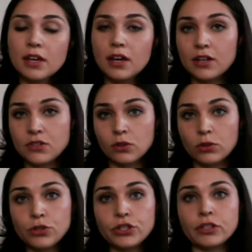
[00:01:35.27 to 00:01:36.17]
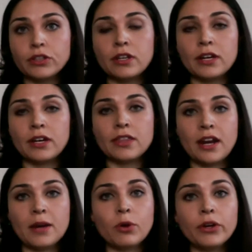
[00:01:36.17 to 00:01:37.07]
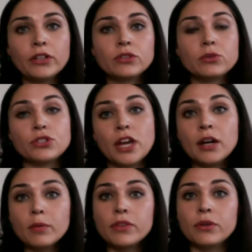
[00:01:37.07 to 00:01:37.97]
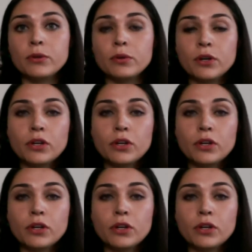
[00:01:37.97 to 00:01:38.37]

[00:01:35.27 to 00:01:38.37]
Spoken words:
a solution that I'm going to share with you